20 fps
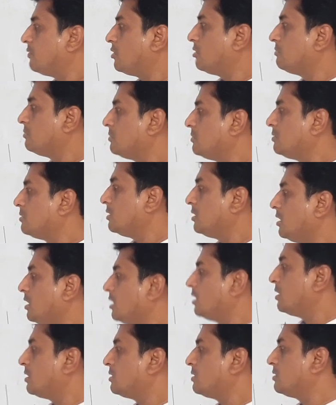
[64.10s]
from
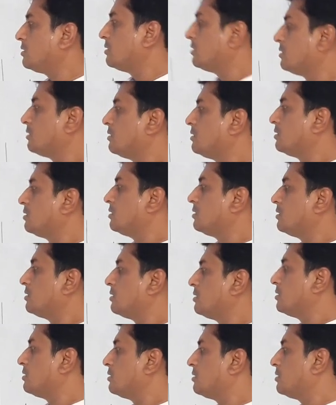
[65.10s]
here
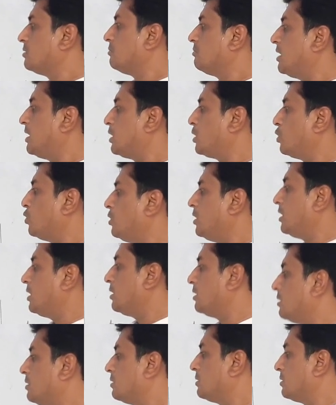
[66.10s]
by
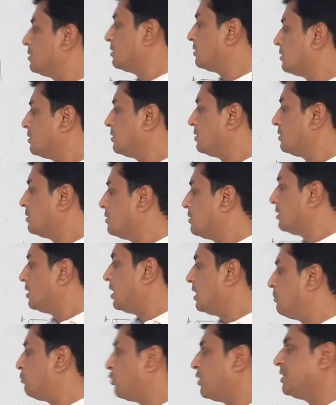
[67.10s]
rolling till